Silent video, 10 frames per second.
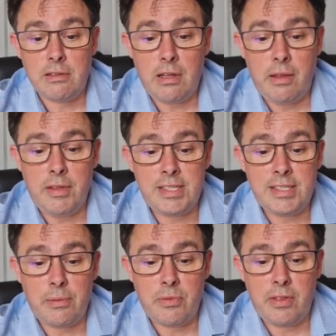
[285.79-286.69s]
and this is
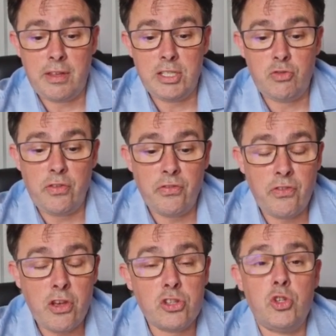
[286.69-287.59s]
something that is
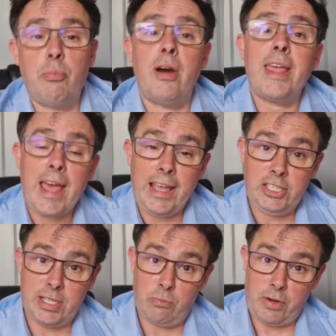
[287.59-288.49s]
referred to by
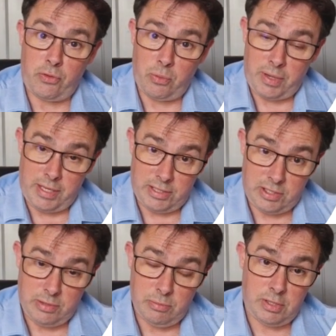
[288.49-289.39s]
HM Revenue and
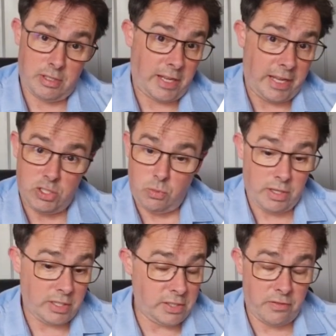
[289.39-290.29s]
Customs to the
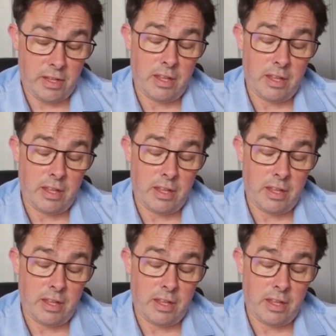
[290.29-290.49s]
caseworkers if they